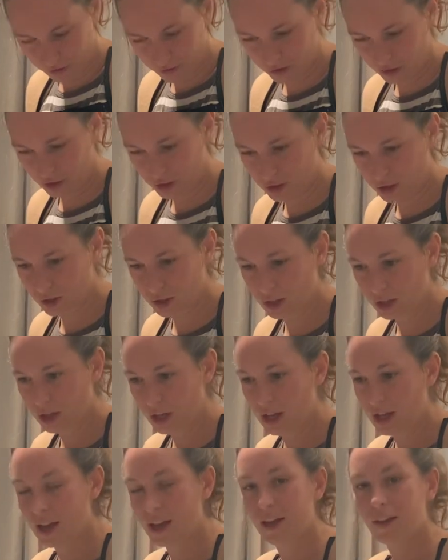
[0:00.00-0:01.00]
first,
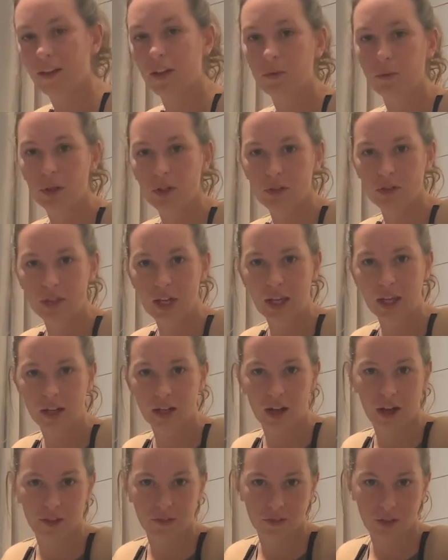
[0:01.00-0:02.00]
and then when you take it
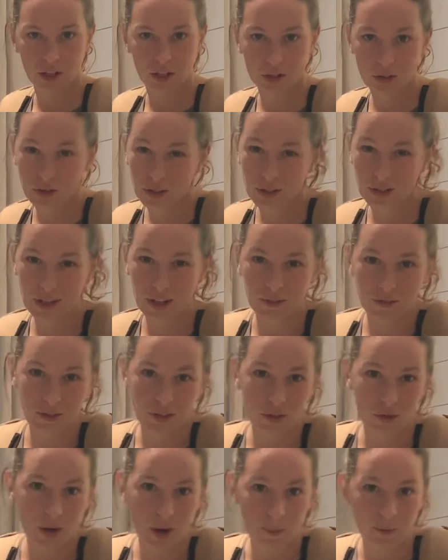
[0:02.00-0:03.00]
off, undo the safety strap